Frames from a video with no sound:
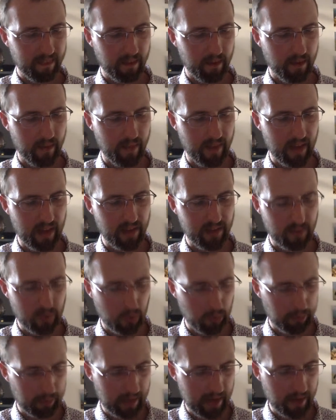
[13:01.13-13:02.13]
that I've
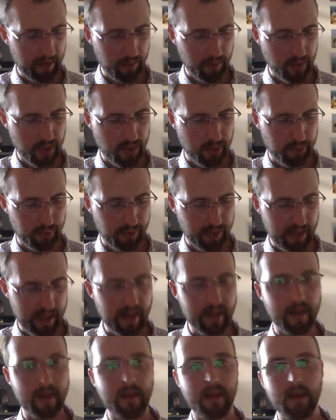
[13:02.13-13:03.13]
got planned, which is
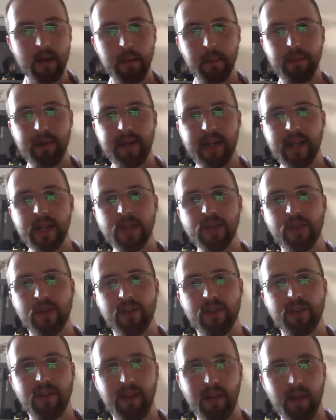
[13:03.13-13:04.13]
pretty
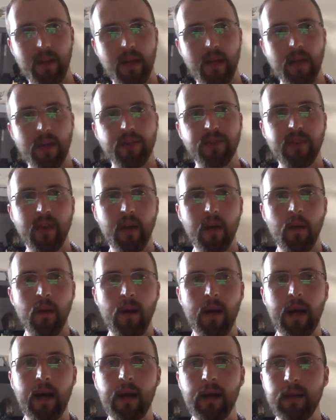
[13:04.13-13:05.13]
interesting. So
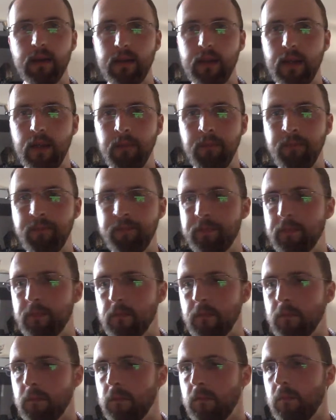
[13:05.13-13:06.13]
I'll
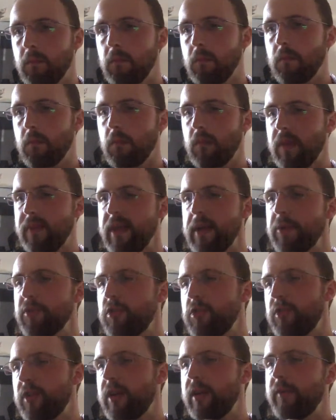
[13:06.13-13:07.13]
that was
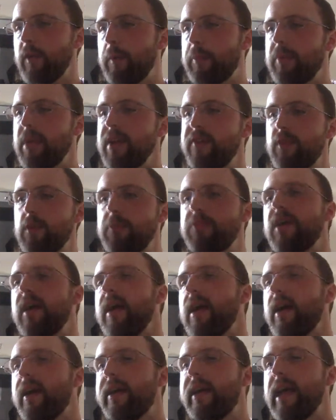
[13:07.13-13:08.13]
just kind of a brief
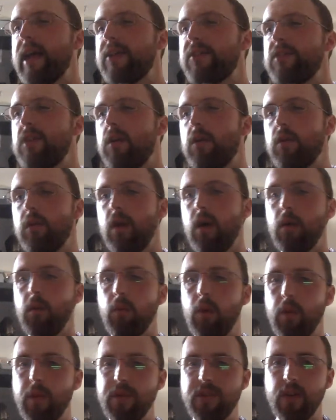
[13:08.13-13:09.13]
update, I guess, on
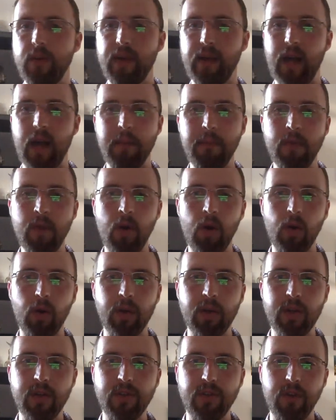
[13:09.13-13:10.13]
what we're doing. I'm not going
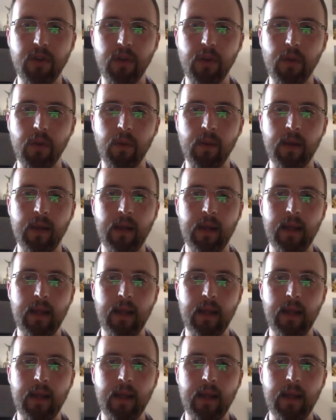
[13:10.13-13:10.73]
to do